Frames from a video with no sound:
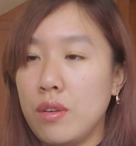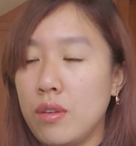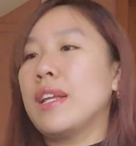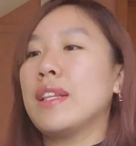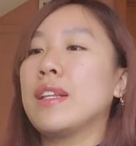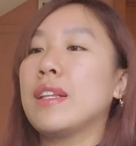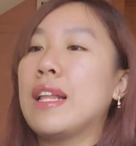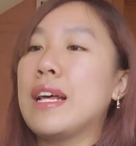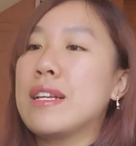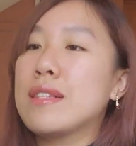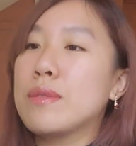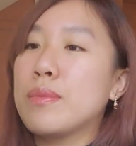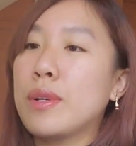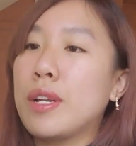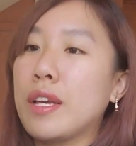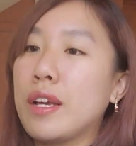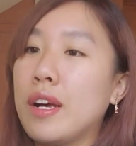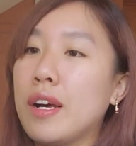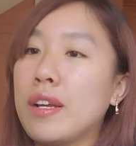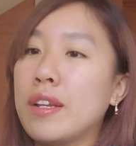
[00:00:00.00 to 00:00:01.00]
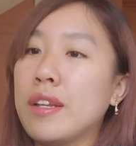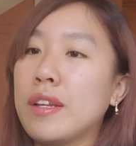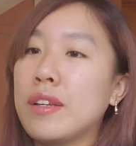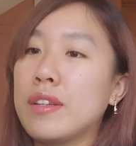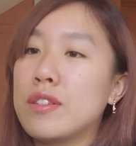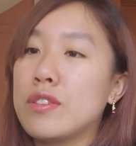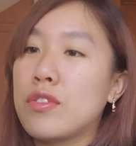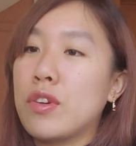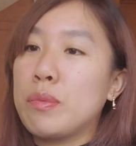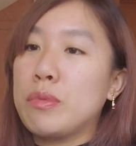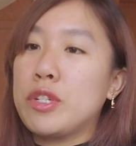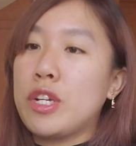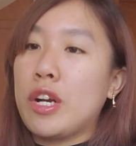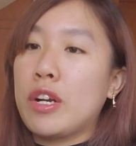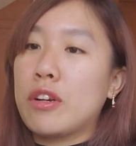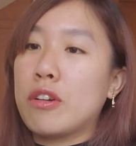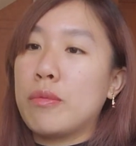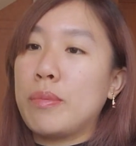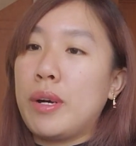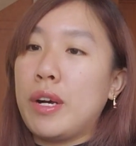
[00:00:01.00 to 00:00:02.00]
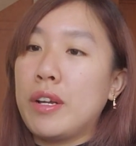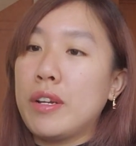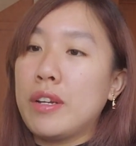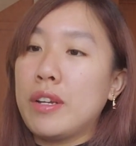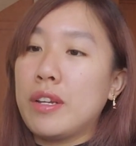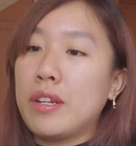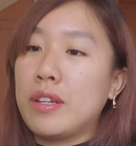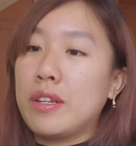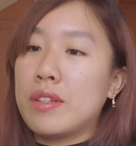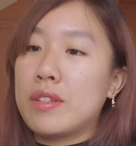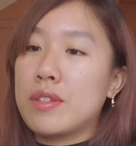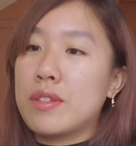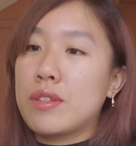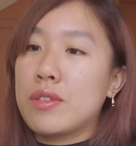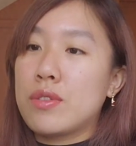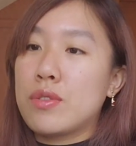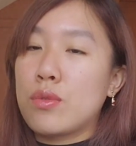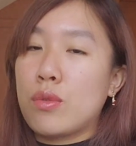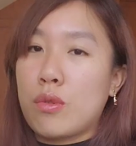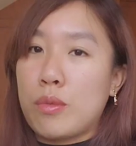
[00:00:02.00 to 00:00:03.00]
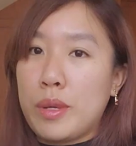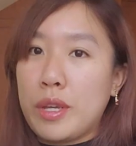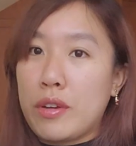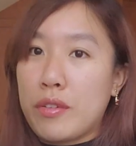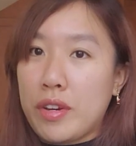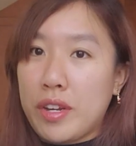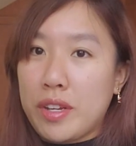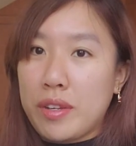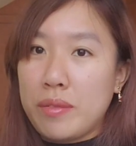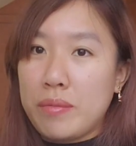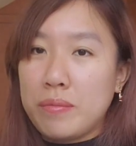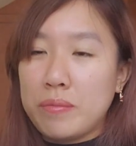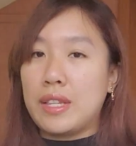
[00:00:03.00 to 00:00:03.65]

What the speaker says: and the last one I got is from Jacques Herbin. It is Stormy Gray.